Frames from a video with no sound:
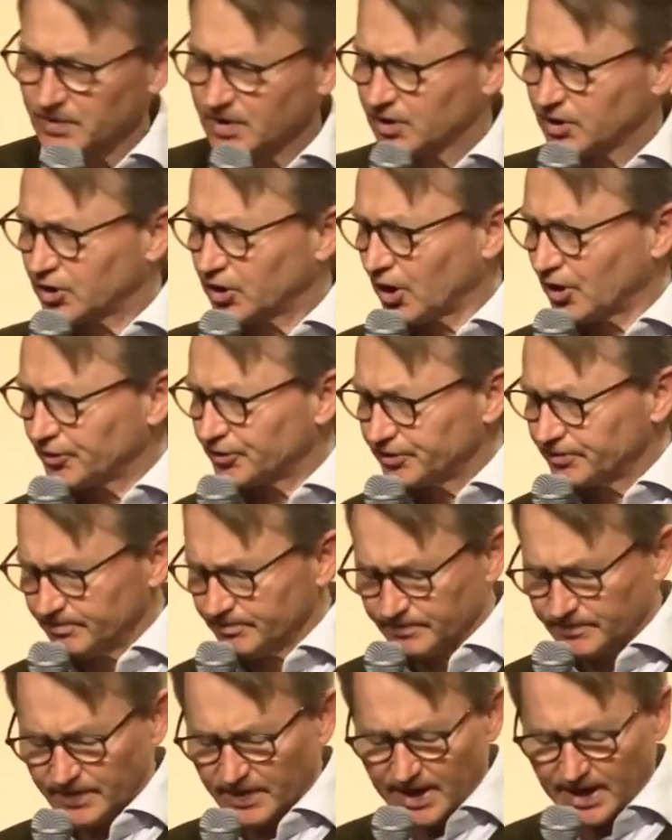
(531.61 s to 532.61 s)
Connor
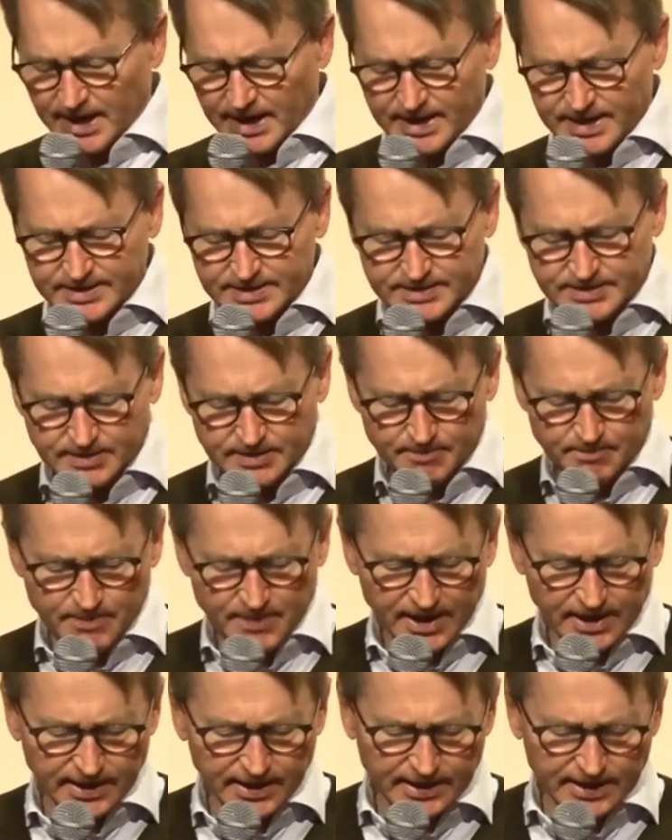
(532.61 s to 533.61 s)
has
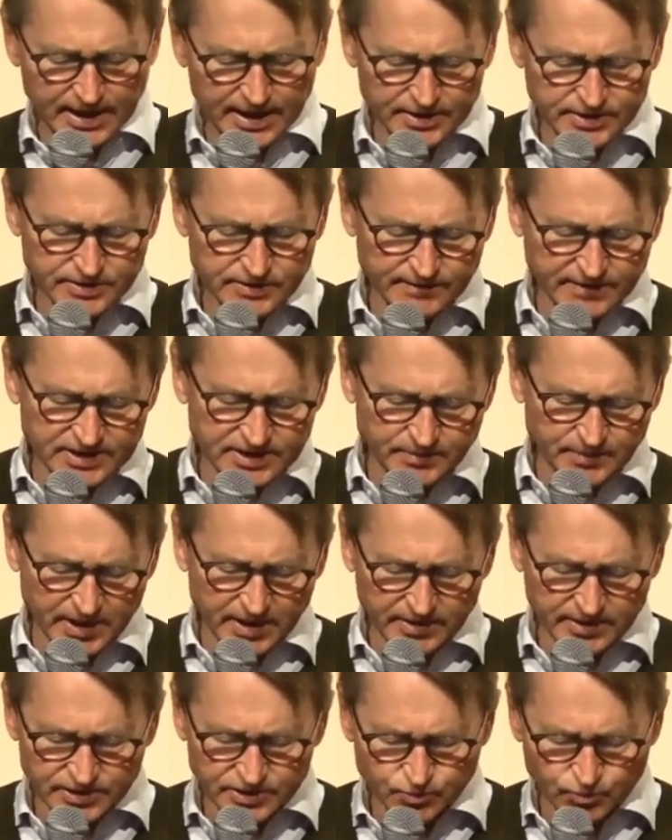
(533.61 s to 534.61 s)
many years of
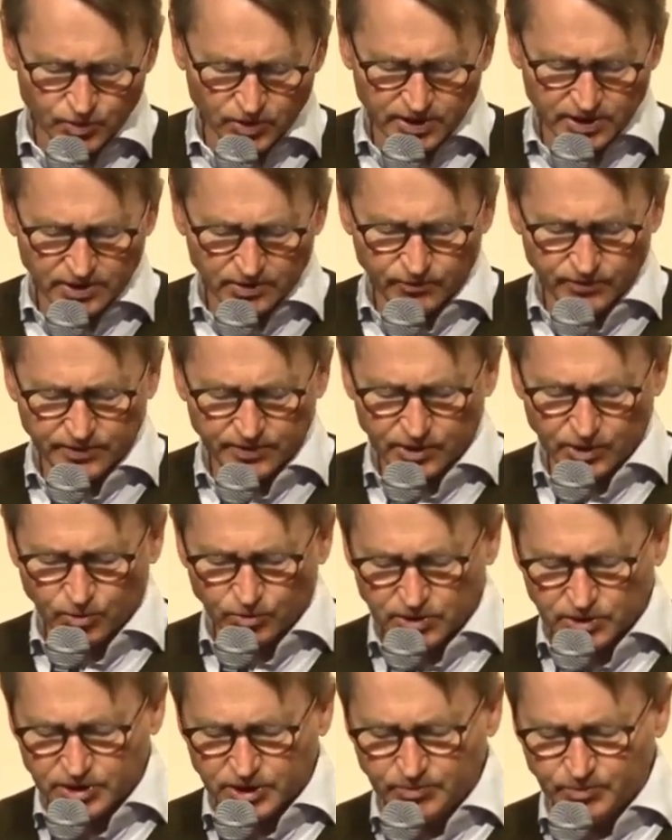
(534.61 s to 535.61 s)
experience working with
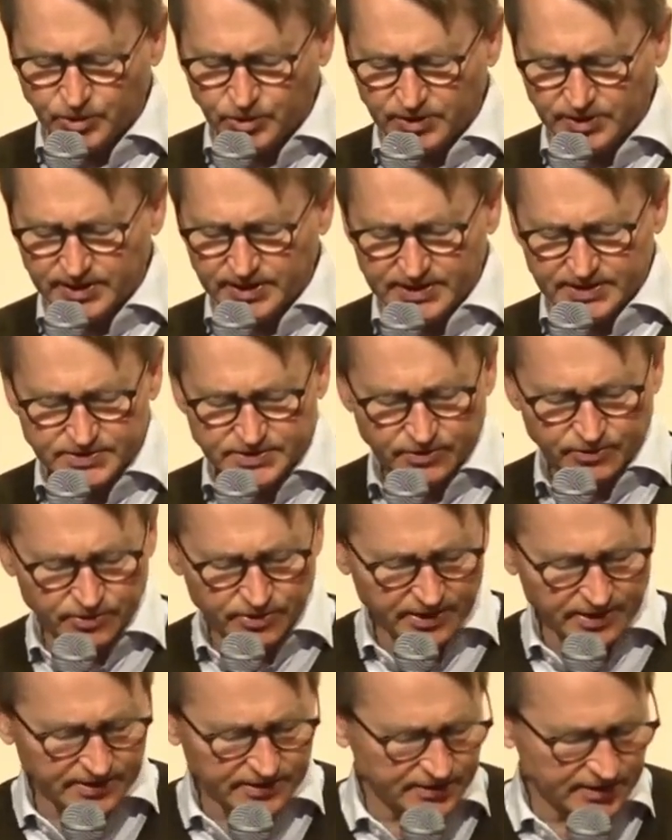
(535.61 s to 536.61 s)
local communities and
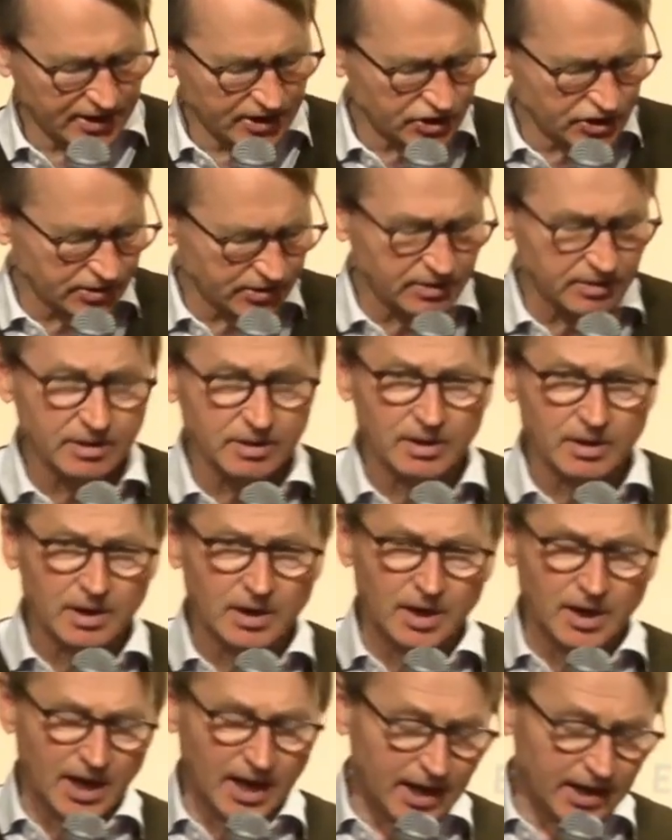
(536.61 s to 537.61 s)
organizations
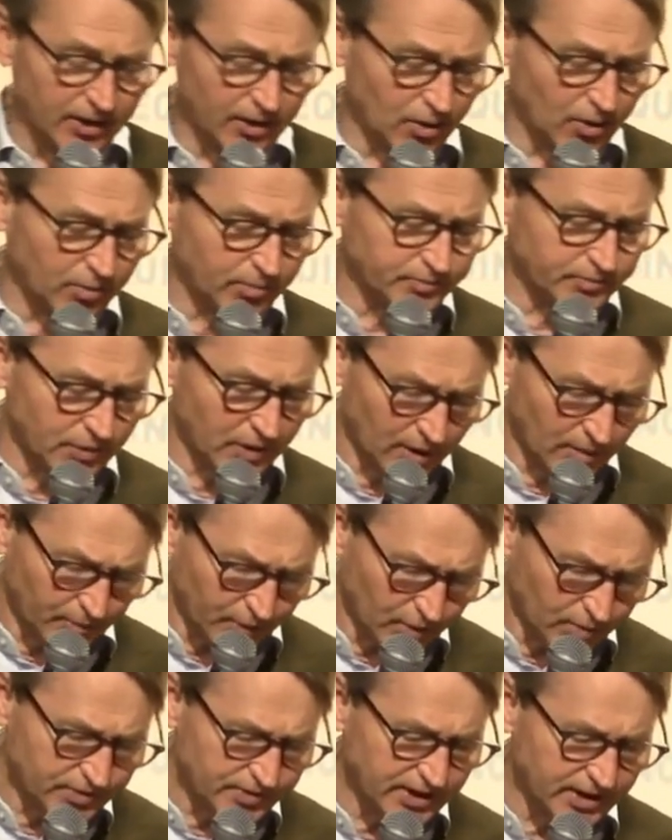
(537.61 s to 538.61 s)
and
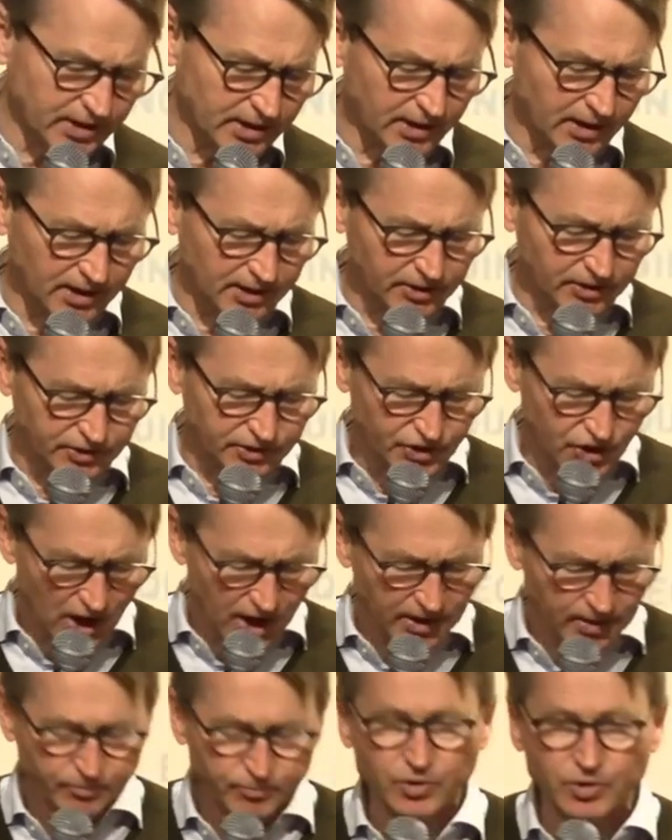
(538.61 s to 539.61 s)
opposing
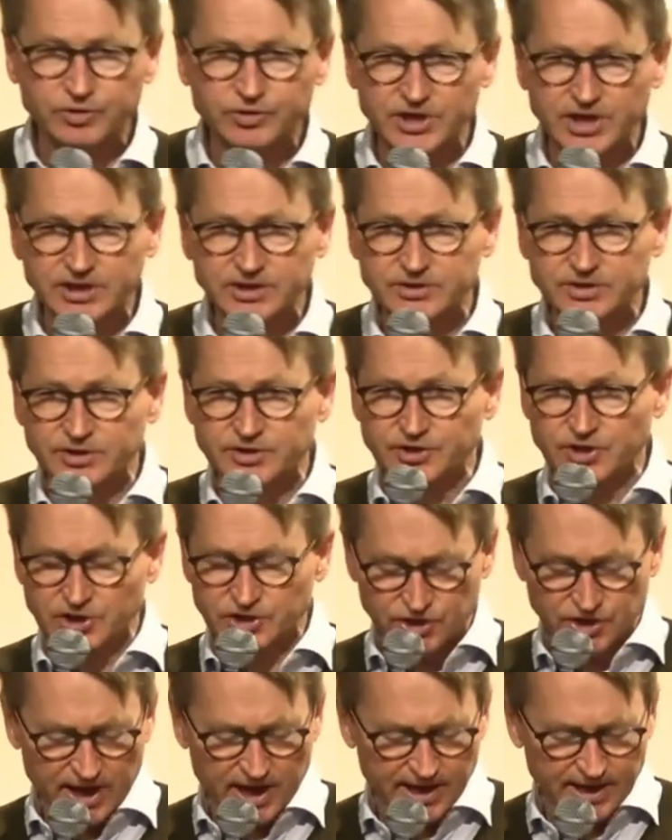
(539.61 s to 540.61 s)
giant projects such
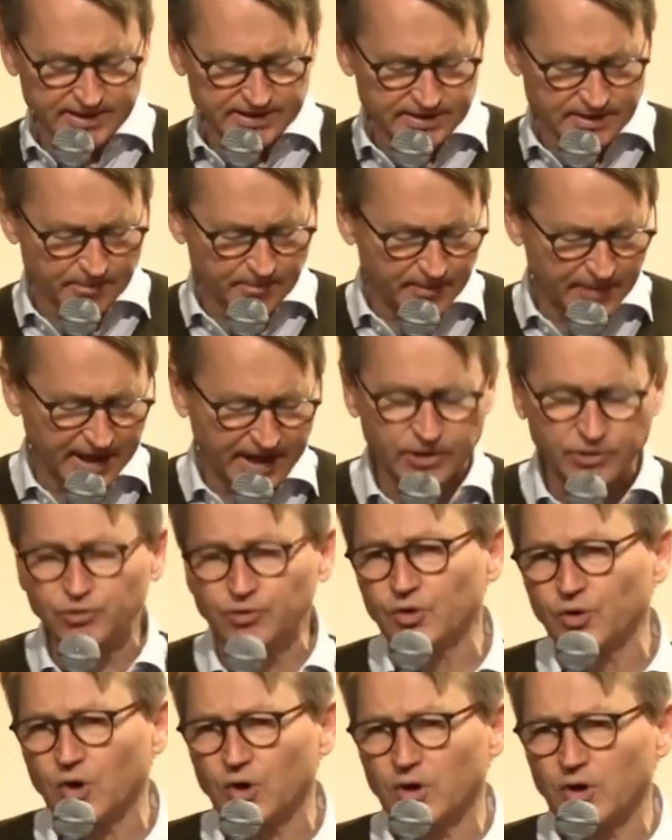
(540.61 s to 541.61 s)
as Bay du
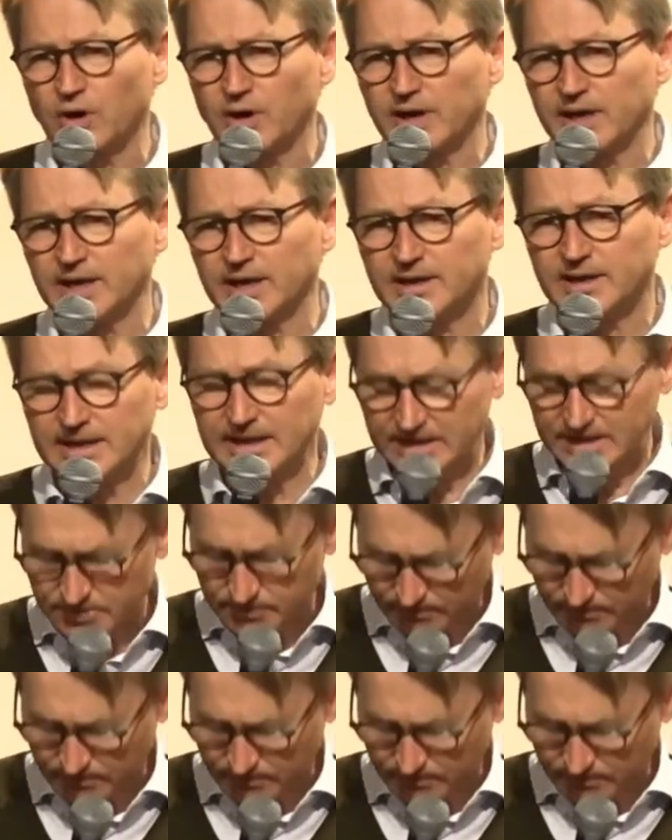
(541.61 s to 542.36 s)
Nord in east of